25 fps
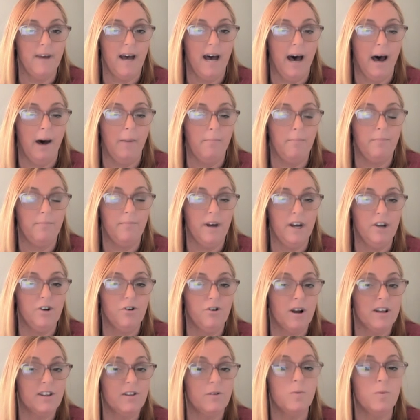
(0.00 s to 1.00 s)

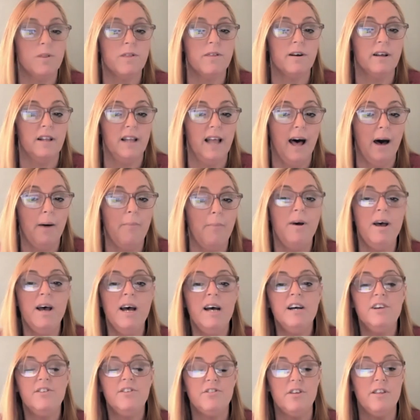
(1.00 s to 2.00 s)
addressed with the club
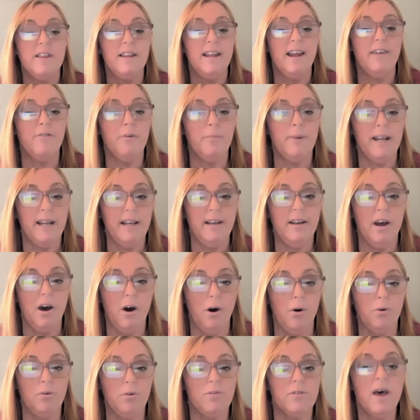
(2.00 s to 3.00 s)
so that everybody
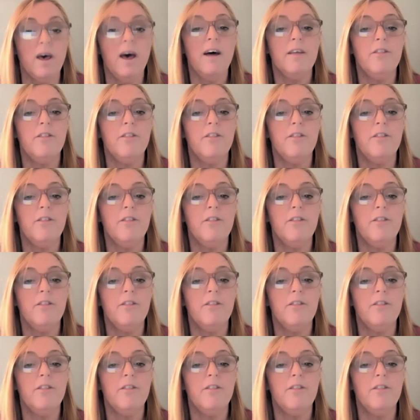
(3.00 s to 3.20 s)
knows.